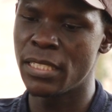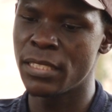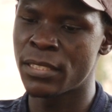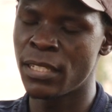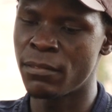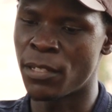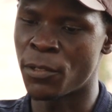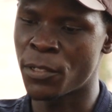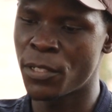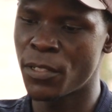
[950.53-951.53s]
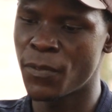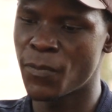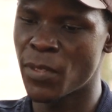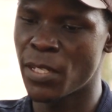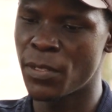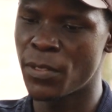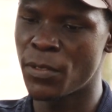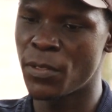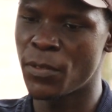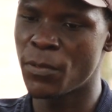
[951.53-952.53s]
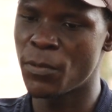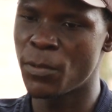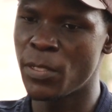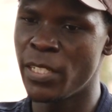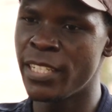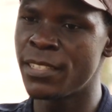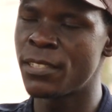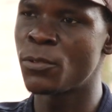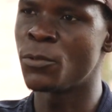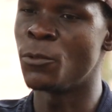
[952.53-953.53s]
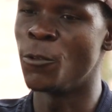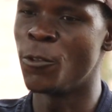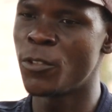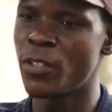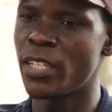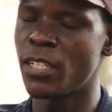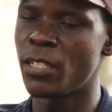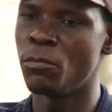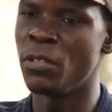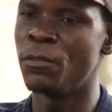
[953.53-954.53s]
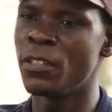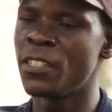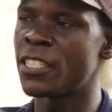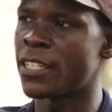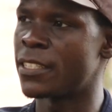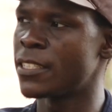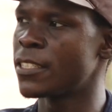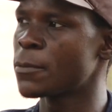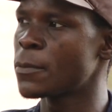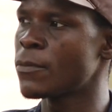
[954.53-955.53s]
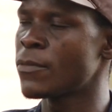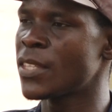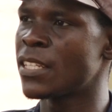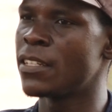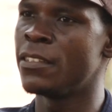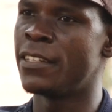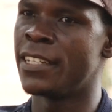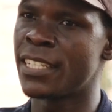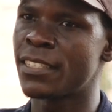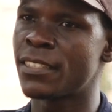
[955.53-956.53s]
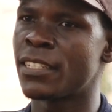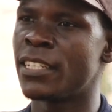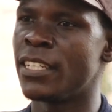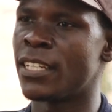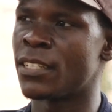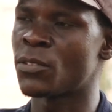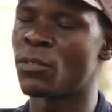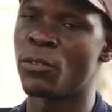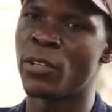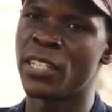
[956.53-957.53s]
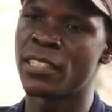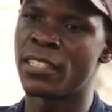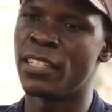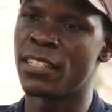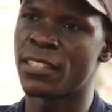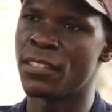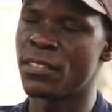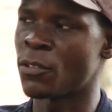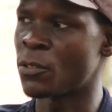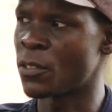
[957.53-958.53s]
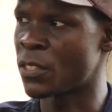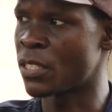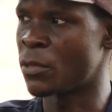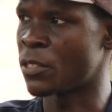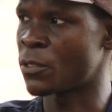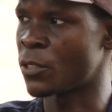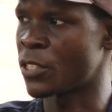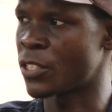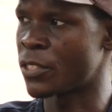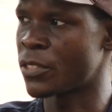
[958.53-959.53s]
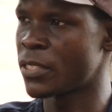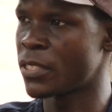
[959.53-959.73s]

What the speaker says: Silver Oak needs to be featured in the next 10 years of United Nations Ecosystem Restoration.